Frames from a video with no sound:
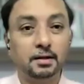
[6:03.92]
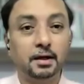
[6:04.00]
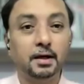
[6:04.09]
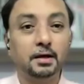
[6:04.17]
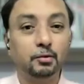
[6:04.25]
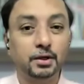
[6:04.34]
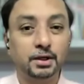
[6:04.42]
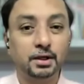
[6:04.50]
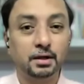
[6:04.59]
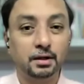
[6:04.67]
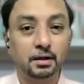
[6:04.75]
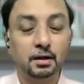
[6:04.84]
The second
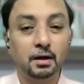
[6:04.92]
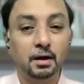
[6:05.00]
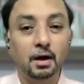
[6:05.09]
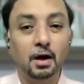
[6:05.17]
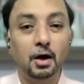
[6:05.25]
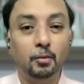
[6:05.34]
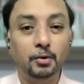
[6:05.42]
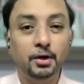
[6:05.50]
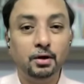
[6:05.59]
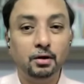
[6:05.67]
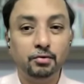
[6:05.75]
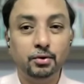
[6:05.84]
question is, how
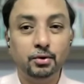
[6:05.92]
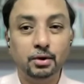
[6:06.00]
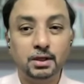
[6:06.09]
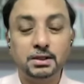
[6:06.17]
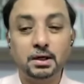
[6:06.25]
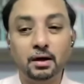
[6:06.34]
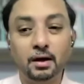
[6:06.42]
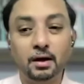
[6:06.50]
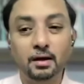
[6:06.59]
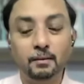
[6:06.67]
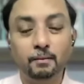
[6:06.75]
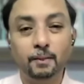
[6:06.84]
many of you are
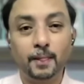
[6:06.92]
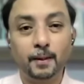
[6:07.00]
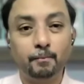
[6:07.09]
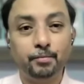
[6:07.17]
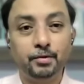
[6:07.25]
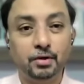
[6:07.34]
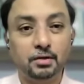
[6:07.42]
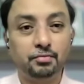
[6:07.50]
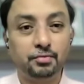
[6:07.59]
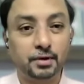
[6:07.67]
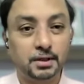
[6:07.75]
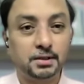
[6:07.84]
joining for
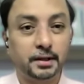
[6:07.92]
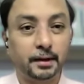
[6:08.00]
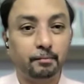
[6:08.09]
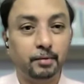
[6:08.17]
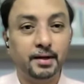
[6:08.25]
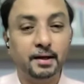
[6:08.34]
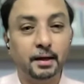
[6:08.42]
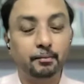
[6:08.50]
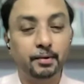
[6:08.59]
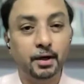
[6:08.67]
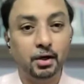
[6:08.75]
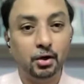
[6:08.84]
the first time? Please
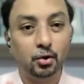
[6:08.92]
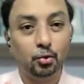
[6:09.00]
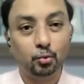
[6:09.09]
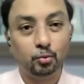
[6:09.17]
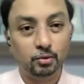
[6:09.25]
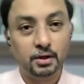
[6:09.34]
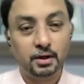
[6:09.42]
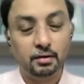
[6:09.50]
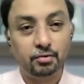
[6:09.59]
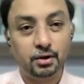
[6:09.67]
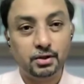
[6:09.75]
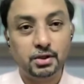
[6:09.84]
type in new.
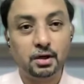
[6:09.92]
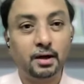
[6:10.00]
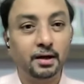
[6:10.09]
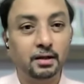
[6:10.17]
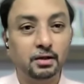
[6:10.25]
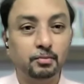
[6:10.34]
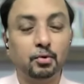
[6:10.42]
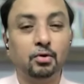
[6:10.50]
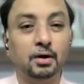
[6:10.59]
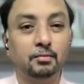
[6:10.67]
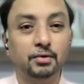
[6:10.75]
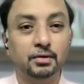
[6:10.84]
If you're joining this
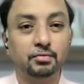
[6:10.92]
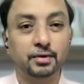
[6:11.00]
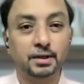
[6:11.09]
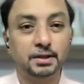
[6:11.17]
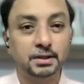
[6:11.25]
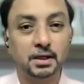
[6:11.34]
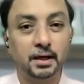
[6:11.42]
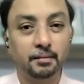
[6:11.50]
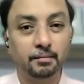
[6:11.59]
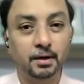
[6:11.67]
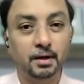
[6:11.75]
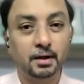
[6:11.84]
program for the first
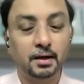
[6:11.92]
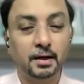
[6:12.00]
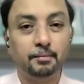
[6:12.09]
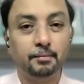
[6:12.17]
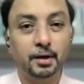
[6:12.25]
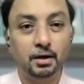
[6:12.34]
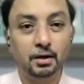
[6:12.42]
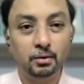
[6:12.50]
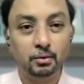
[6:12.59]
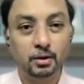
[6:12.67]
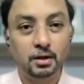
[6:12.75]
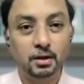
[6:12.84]
time, type in
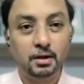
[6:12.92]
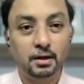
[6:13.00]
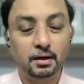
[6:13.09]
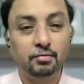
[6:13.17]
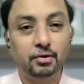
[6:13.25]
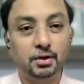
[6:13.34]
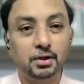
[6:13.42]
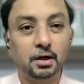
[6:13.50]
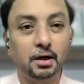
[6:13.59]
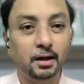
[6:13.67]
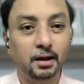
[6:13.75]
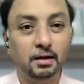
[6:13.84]
new. If you're
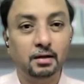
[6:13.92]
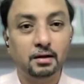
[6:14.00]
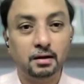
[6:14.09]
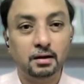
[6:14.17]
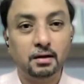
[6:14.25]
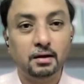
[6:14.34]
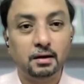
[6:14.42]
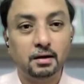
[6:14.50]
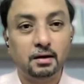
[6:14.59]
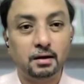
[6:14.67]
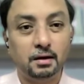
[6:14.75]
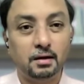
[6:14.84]
joining,
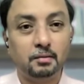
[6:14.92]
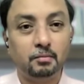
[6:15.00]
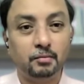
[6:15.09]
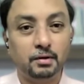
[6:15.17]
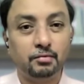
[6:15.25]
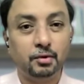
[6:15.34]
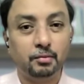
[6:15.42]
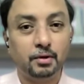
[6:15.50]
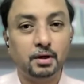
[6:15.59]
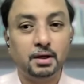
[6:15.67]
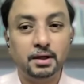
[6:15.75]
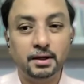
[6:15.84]
if you've
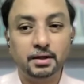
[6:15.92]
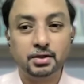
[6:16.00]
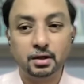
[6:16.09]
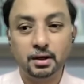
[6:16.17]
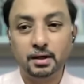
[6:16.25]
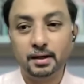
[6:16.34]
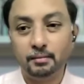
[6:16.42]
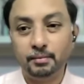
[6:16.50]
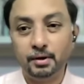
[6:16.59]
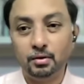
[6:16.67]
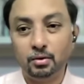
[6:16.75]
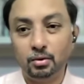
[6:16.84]
earlier joined,
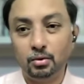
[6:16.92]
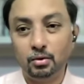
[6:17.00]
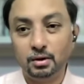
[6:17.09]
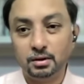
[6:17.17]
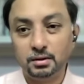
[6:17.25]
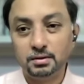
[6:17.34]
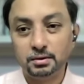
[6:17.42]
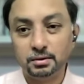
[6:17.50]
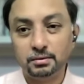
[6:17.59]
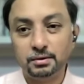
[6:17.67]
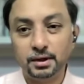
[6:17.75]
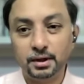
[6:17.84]
type in old.
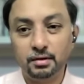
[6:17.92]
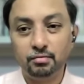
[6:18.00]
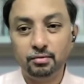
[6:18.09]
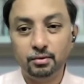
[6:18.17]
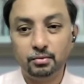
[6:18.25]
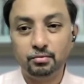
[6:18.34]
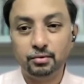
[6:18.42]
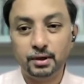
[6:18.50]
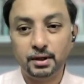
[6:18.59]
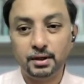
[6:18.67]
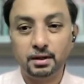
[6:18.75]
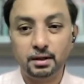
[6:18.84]
So 3, 4,
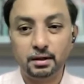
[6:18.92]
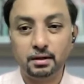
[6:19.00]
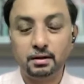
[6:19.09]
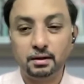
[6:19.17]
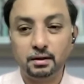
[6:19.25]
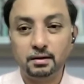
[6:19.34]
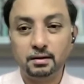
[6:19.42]
5, 6.